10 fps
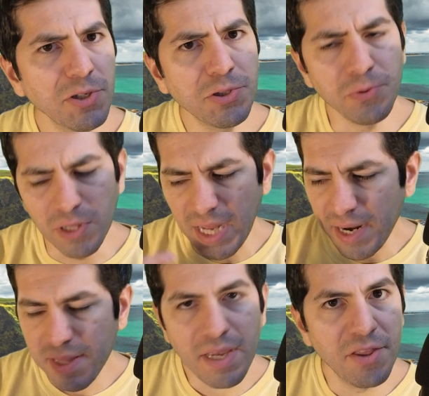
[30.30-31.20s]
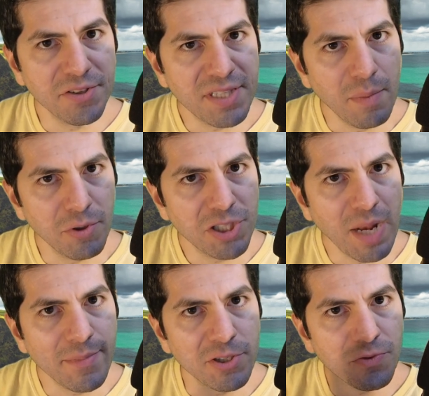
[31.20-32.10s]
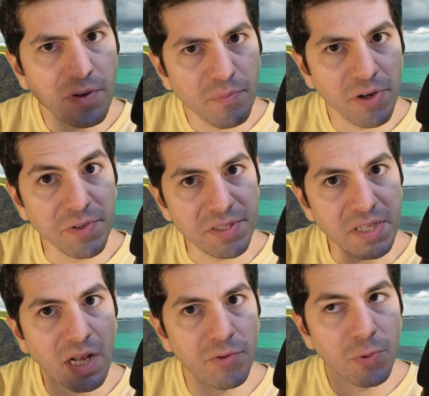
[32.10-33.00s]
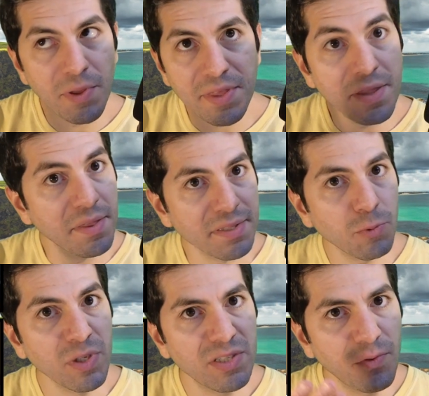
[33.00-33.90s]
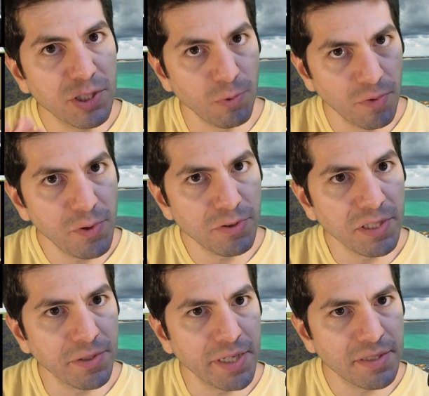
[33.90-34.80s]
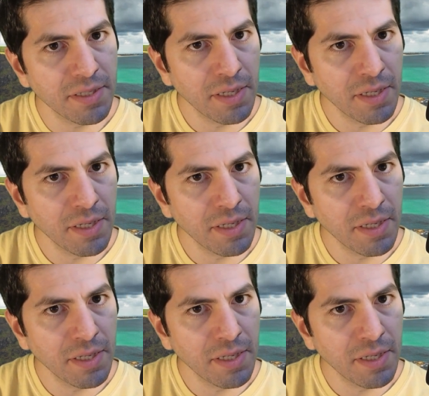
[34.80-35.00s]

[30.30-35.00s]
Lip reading: to a lot of the other sample chapters we've previously covered within this Winds of Winter review series,